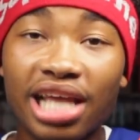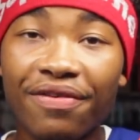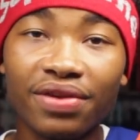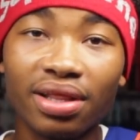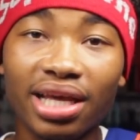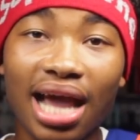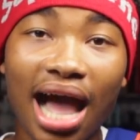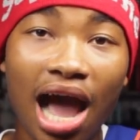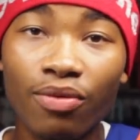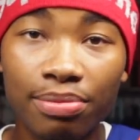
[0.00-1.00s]
Definitely,
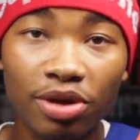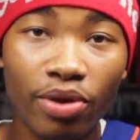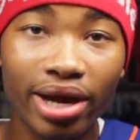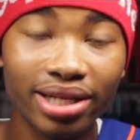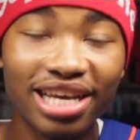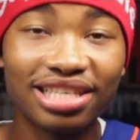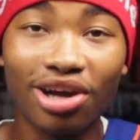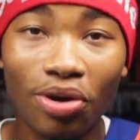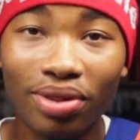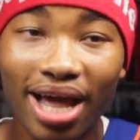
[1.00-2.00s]
I will be wearing these a
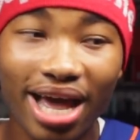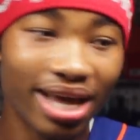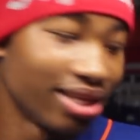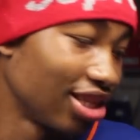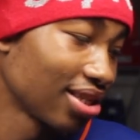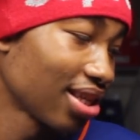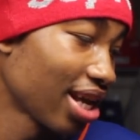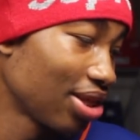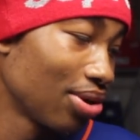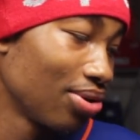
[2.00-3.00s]
whole lot, just
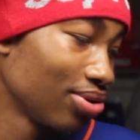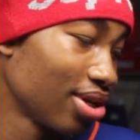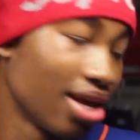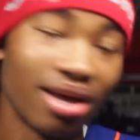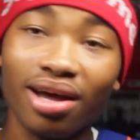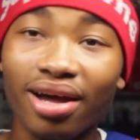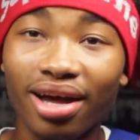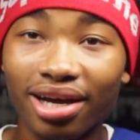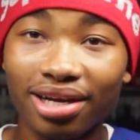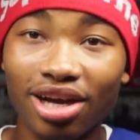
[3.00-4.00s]
like those
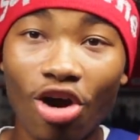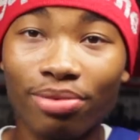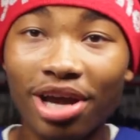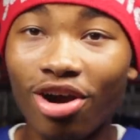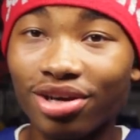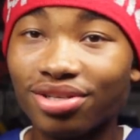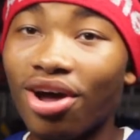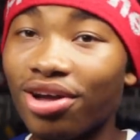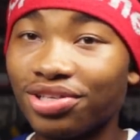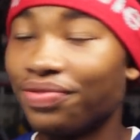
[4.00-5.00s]
Carme des
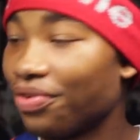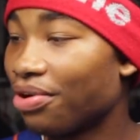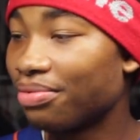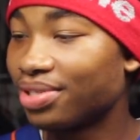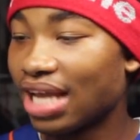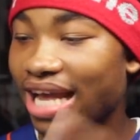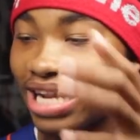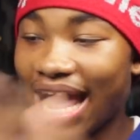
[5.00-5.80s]
Garçons, you feel what I'm saying?